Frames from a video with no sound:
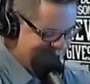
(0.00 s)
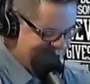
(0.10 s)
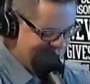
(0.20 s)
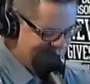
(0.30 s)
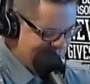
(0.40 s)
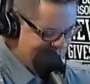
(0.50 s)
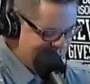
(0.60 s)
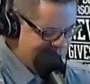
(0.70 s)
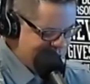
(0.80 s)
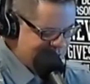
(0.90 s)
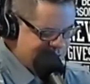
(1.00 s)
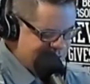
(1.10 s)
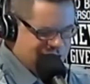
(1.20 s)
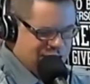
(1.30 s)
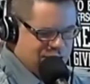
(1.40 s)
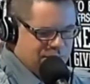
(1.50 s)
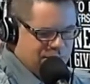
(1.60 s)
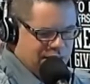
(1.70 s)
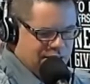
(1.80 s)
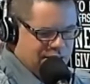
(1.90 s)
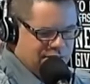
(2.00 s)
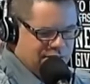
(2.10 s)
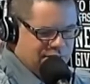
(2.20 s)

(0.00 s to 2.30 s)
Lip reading: Yeah, how has this year been